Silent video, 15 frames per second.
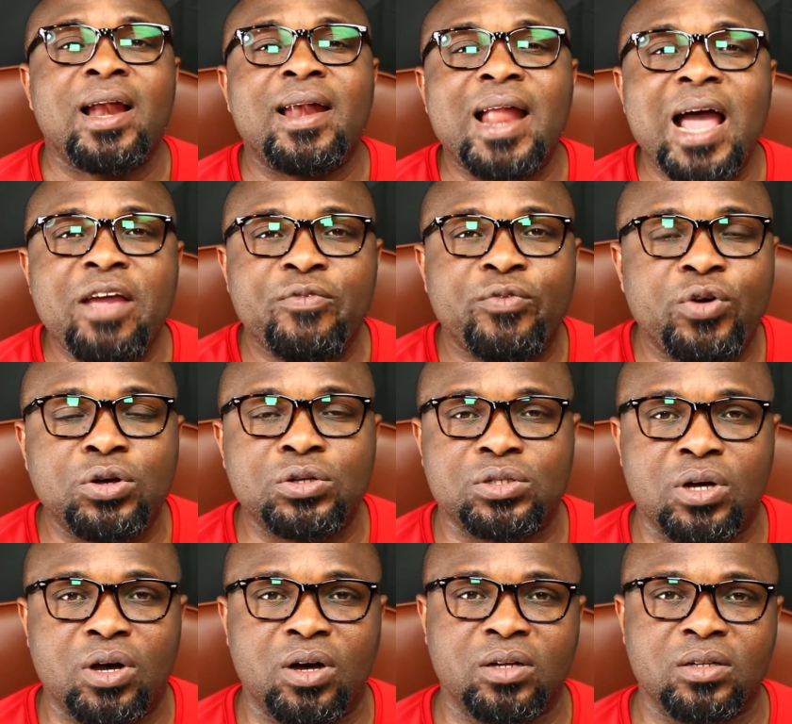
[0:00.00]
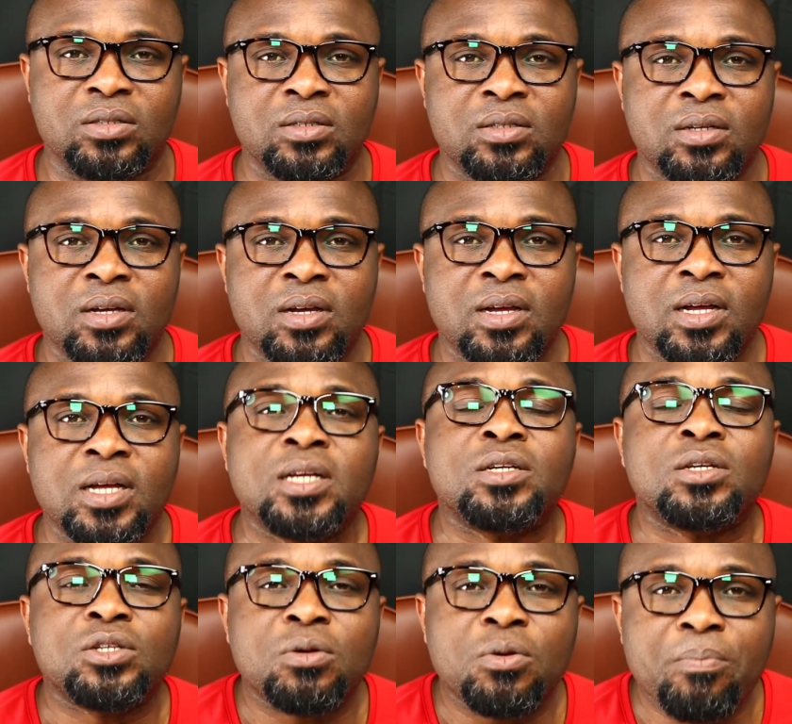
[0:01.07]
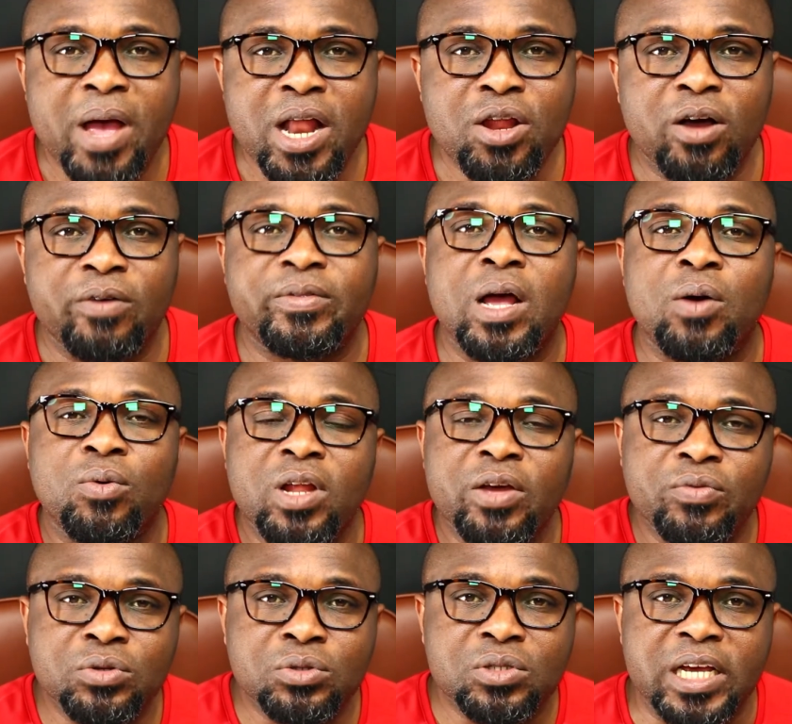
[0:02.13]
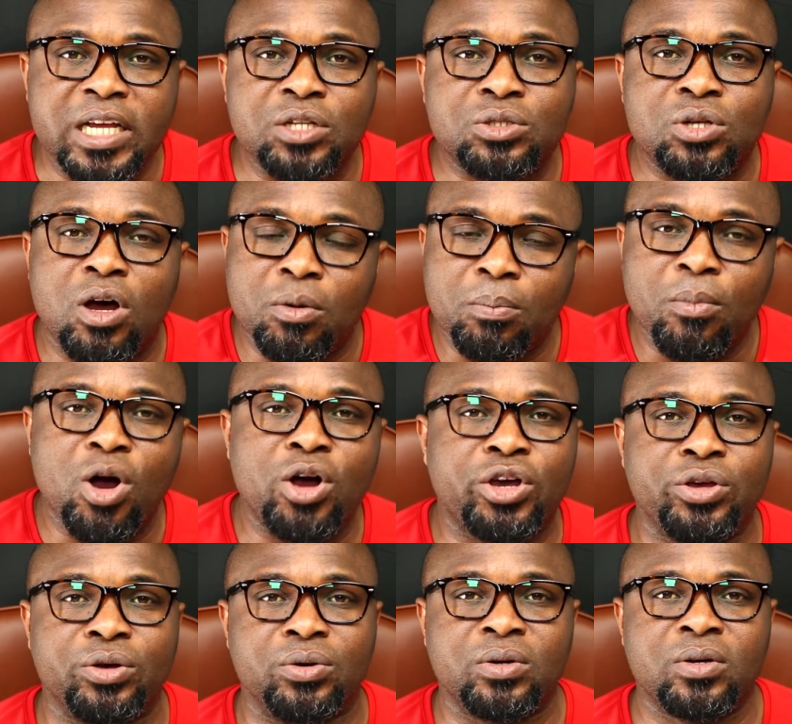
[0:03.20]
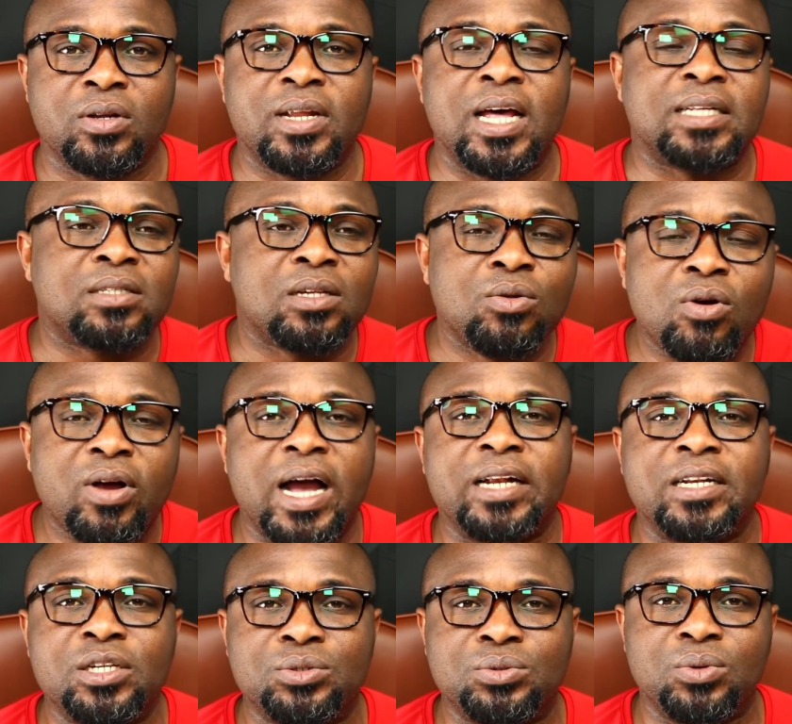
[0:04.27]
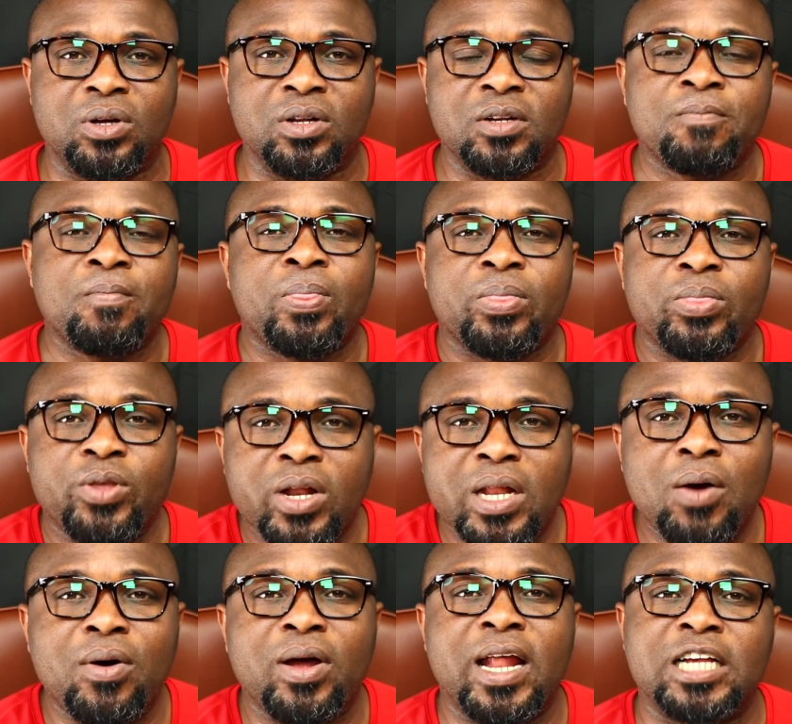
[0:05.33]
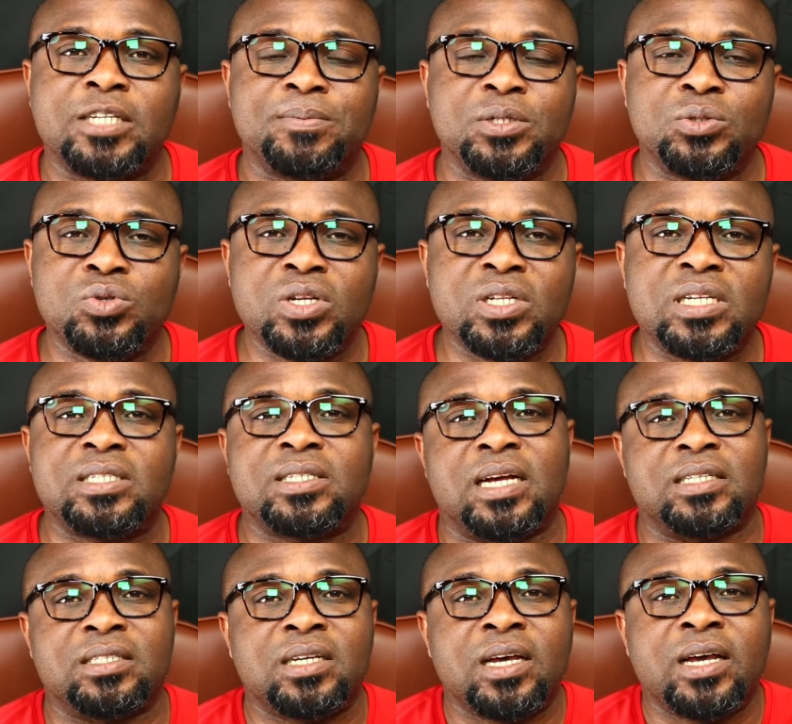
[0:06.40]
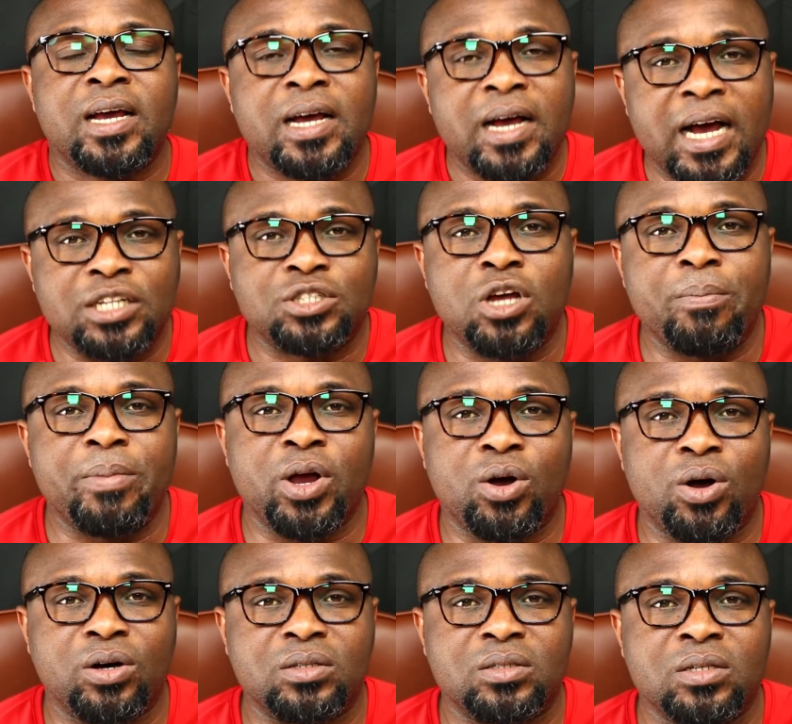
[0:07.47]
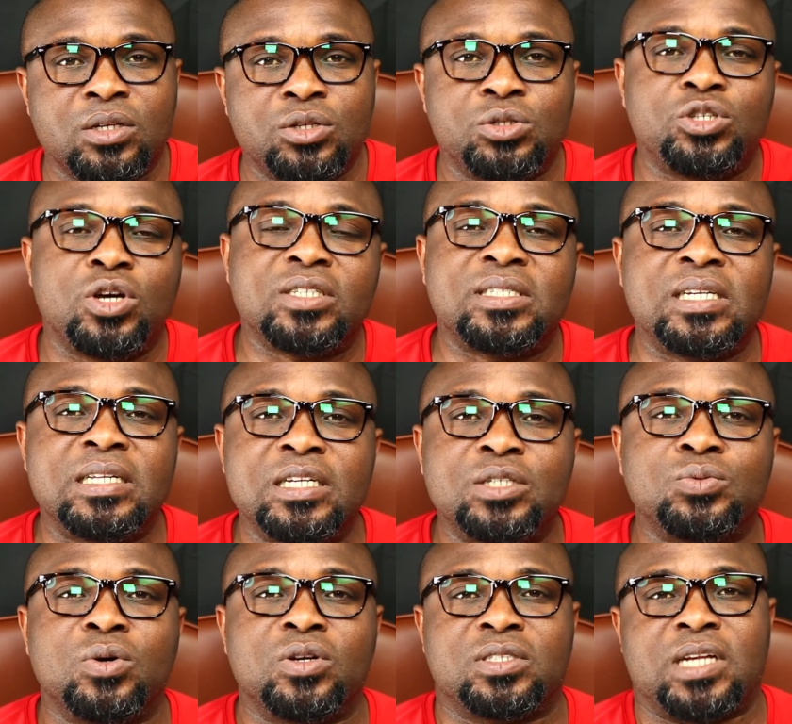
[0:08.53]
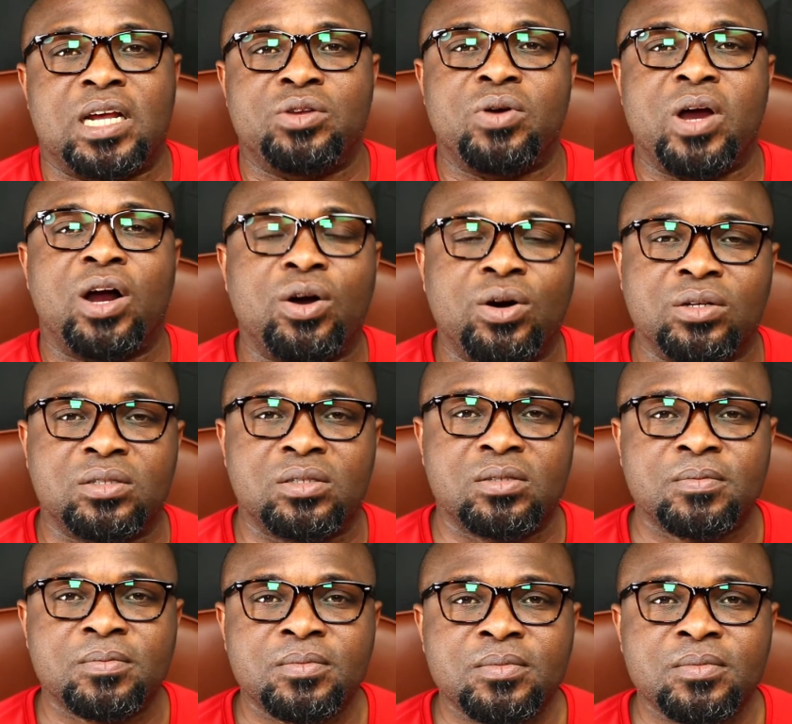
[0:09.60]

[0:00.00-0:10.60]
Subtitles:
Life goes on. Many of them will even in turn mock you that, look at this one, the other one has been doing this and has not been caught. You just did it once and you are caught.